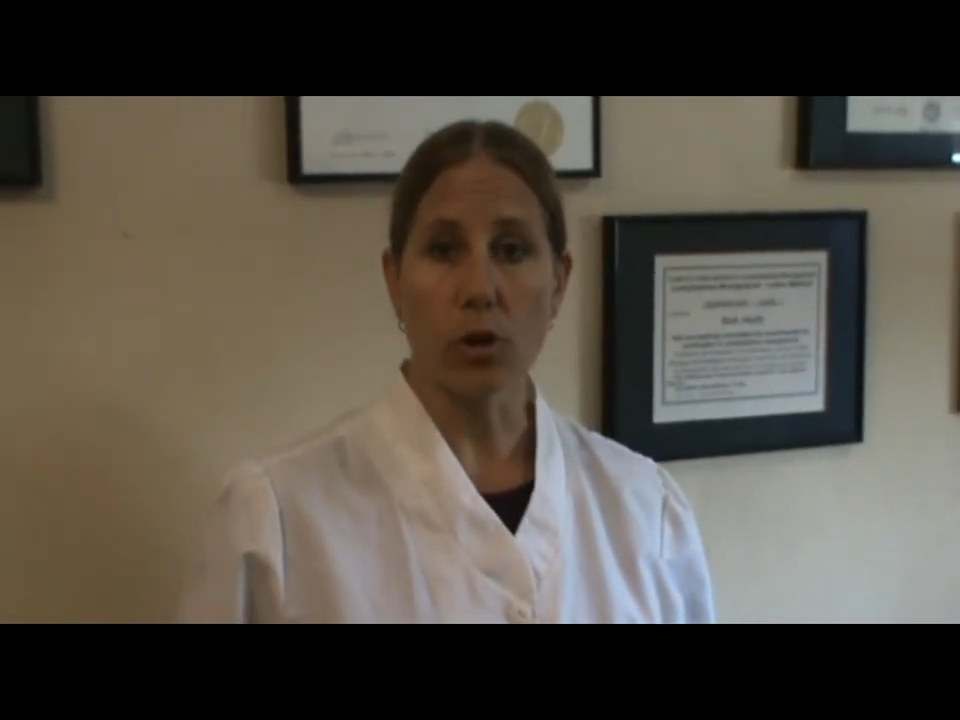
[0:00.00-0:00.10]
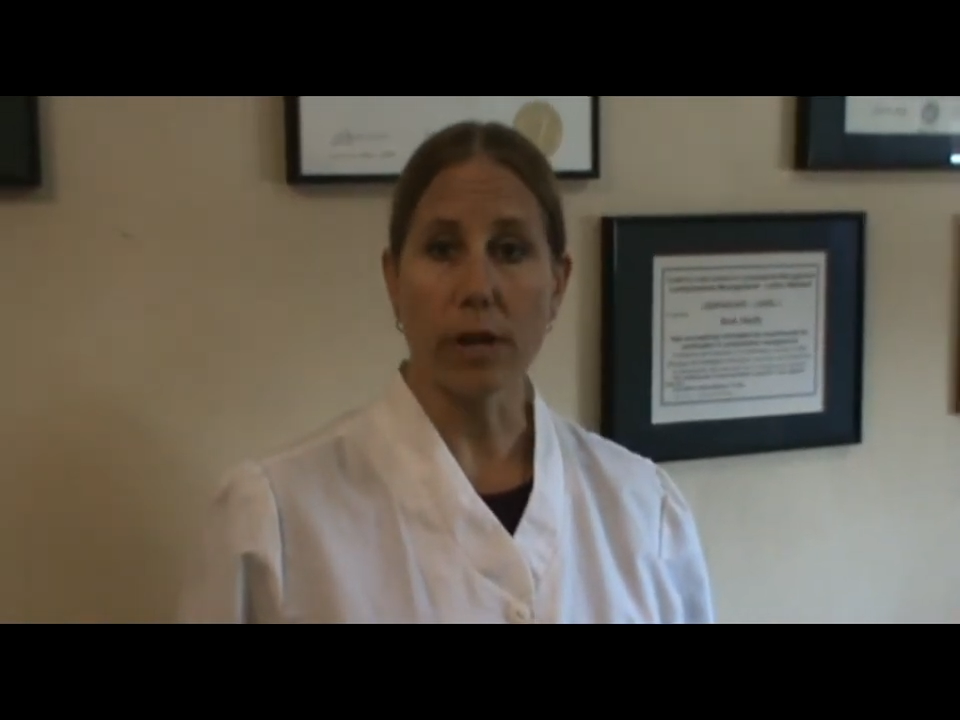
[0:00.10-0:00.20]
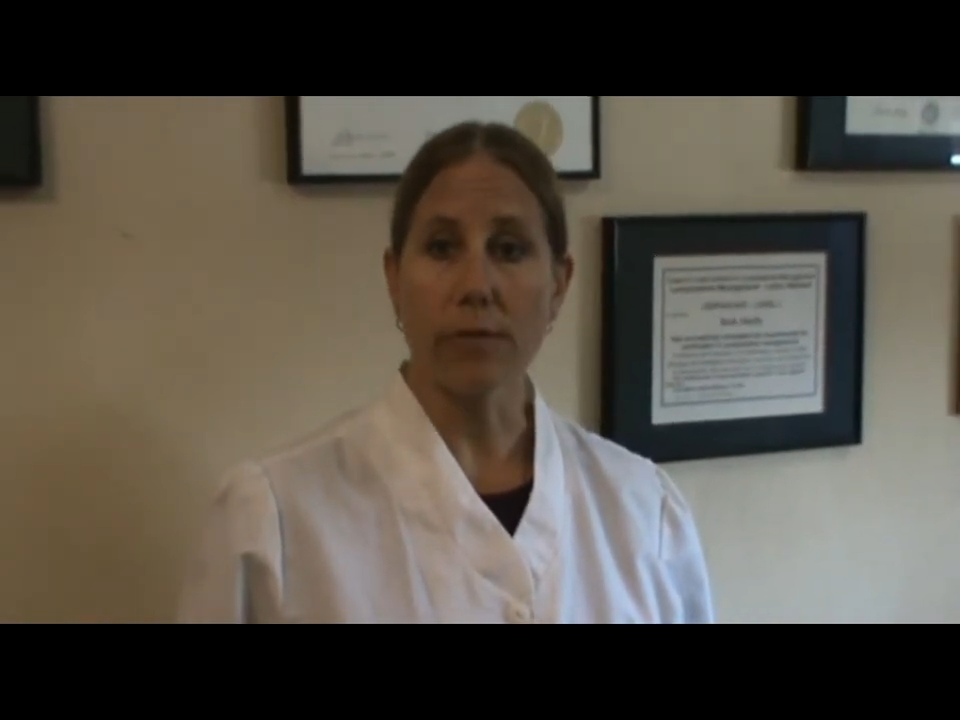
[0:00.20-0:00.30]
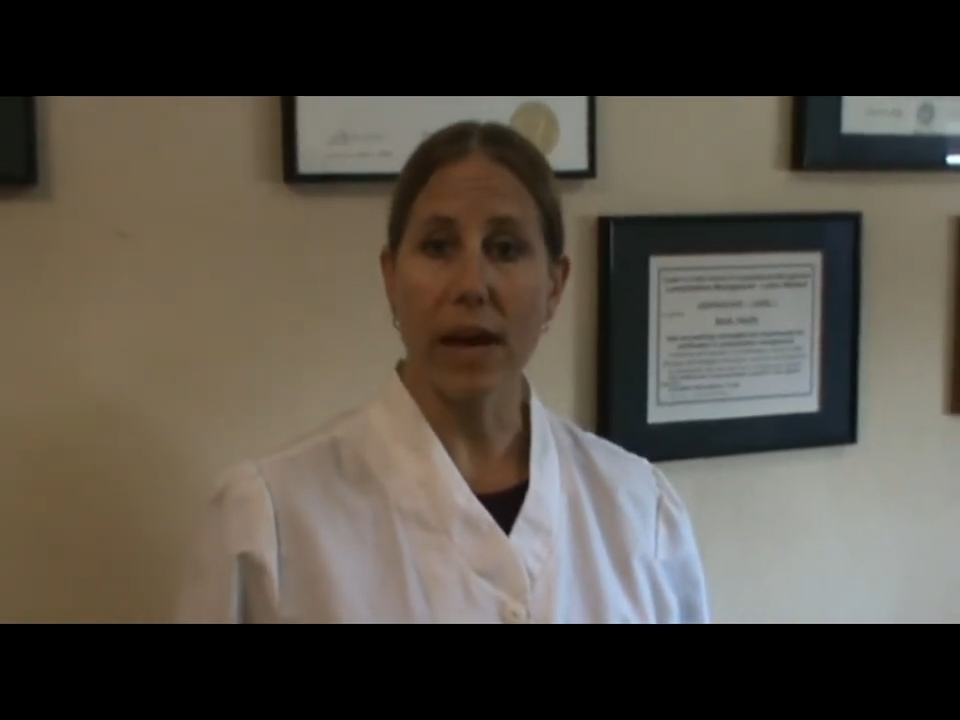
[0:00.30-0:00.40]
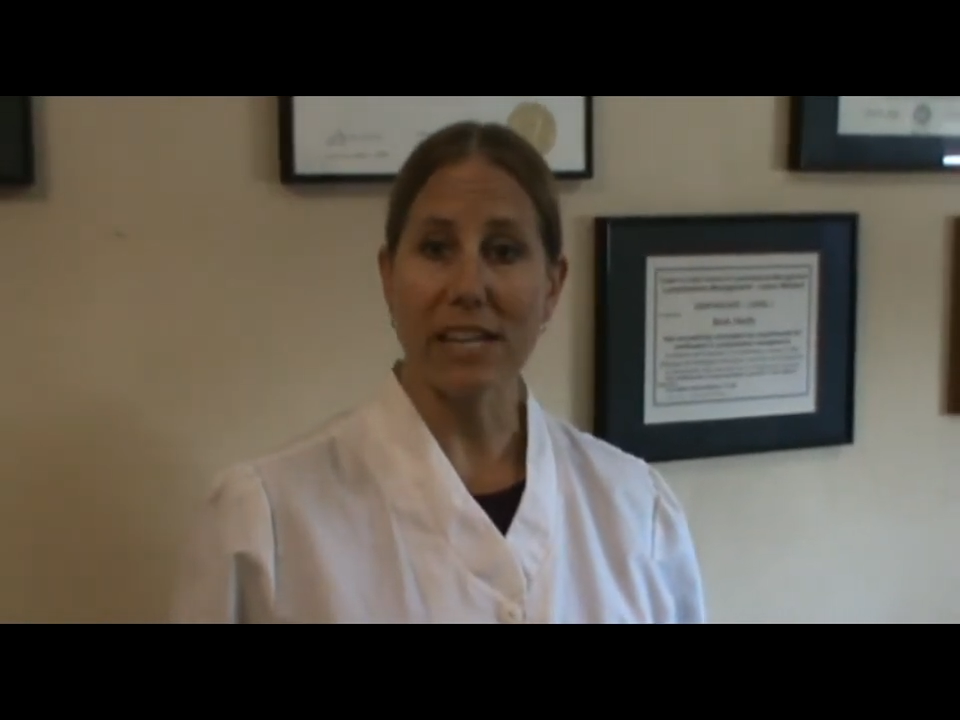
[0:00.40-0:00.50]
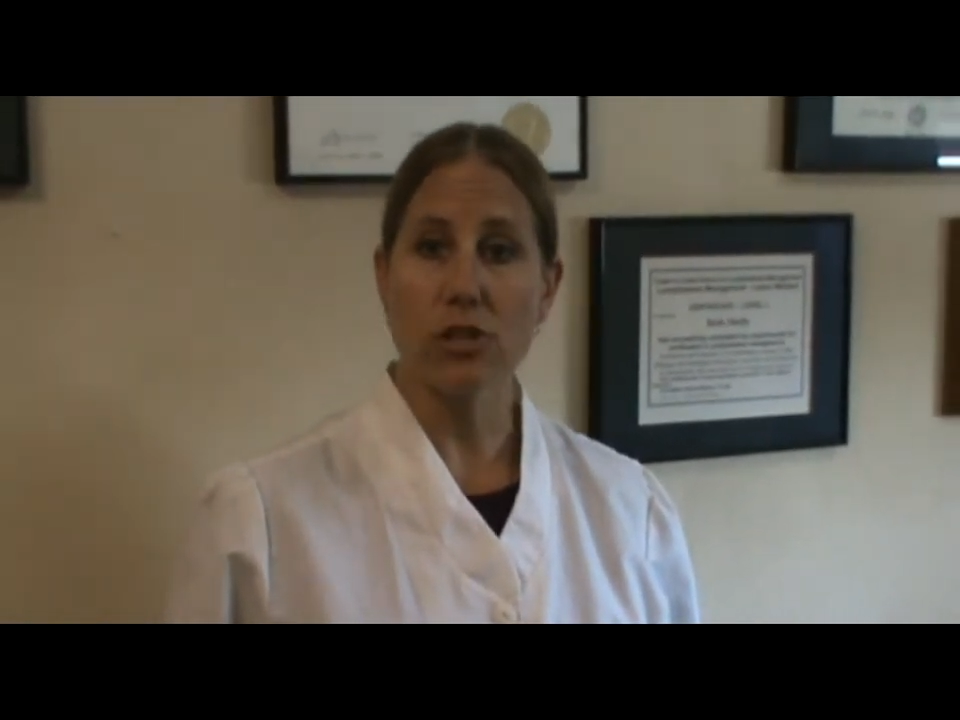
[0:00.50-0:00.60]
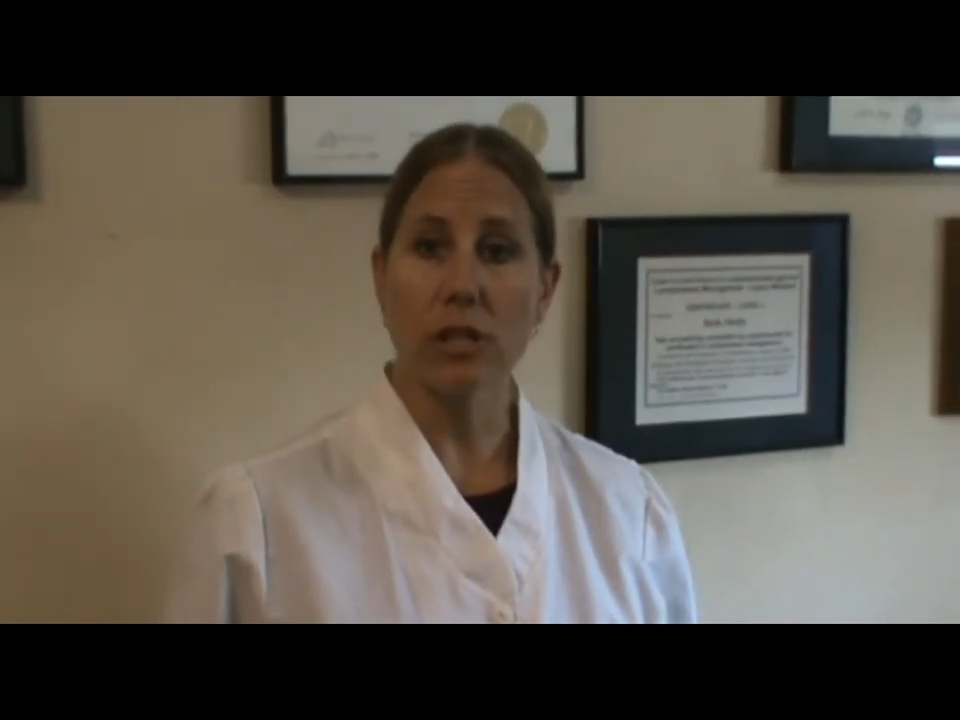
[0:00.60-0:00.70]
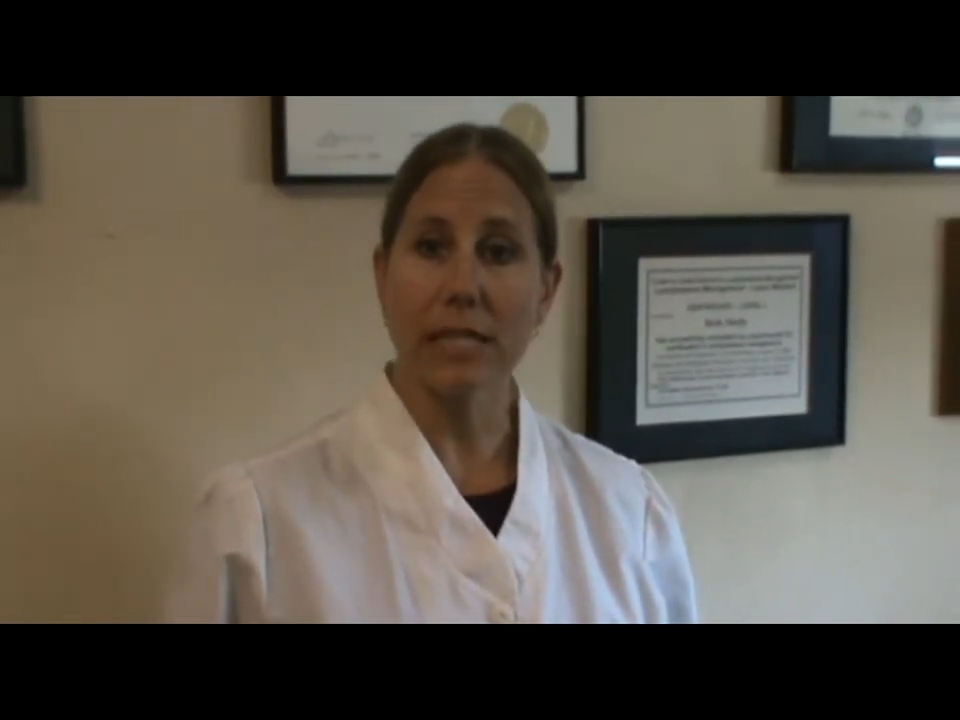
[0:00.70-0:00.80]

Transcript: during vaginal